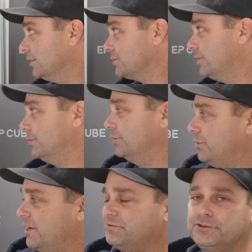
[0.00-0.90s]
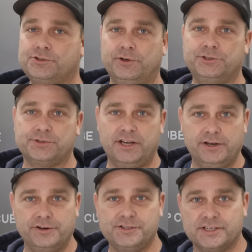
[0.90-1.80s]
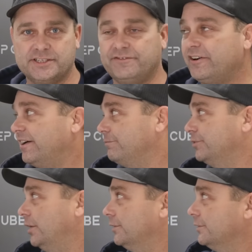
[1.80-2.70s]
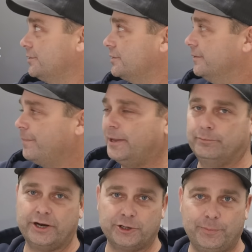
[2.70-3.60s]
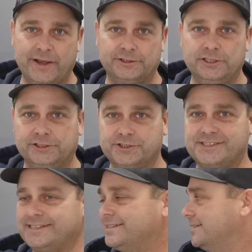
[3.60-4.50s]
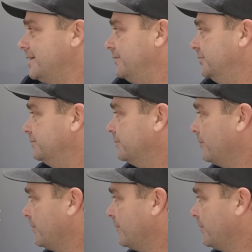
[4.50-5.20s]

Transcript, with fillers: So the transfer switch was $165, breaker panel $167,